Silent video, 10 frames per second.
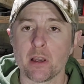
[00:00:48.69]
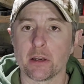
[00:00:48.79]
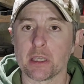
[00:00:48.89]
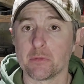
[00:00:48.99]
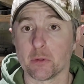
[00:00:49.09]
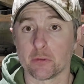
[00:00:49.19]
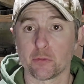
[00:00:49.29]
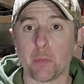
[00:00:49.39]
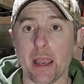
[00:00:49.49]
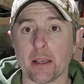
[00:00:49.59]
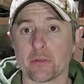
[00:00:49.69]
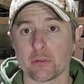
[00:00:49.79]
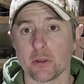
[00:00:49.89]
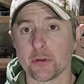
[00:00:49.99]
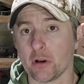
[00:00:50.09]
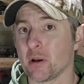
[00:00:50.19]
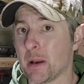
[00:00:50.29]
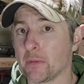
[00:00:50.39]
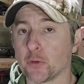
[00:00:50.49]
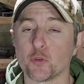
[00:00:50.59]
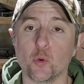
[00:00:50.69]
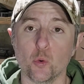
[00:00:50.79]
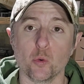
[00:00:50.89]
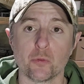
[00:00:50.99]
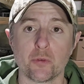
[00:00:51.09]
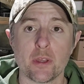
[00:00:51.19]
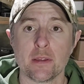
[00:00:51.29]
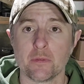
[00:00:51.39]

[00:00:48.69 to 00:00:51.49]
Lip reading: I'll give you the specs and I'll talk about the tools